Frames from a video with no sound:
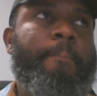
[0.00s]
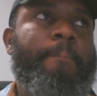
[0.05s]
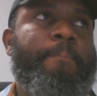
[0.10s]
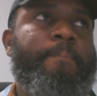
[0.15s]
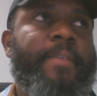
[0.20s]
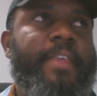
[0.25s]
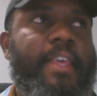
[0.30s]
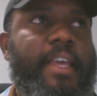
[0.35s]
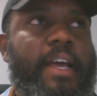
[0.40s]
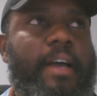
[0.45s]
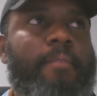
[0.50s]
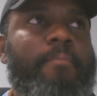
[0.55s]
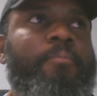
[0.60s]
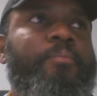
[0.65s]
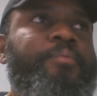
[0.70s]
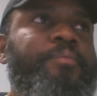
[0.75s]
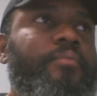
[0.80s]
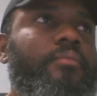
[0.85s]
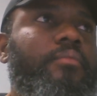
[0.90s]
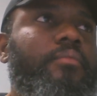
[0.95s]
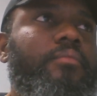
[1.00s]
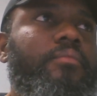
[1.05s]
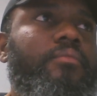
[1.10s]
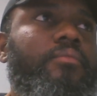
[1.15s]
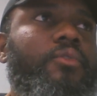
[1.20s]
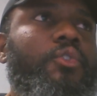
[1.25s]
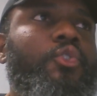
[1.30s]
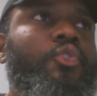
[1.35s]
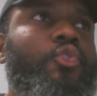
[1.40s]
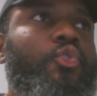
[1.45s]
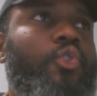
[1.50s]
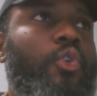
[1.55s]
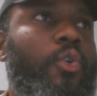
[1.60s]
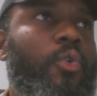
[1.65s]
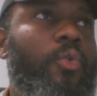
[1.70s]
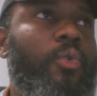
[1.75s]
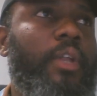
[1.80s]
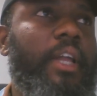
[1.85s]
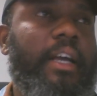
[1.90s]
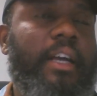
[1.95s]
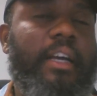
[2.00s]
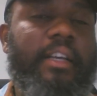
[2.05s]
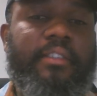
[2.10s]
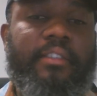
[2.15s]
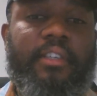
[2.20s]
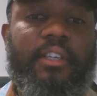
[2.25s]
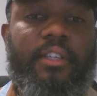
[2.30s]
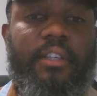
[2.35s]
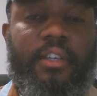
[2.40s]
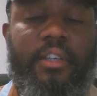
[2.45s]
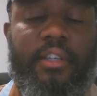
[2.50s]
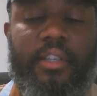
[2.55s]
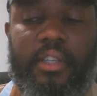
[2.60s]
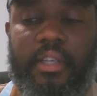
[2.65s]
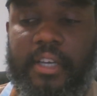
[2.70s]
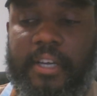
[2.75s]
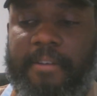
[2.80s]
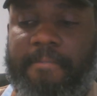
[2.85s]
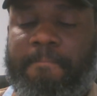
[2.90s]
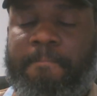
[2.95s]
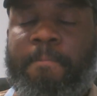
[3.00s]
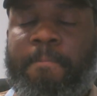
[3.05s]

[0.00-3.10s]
Yeah. So like I said earlier,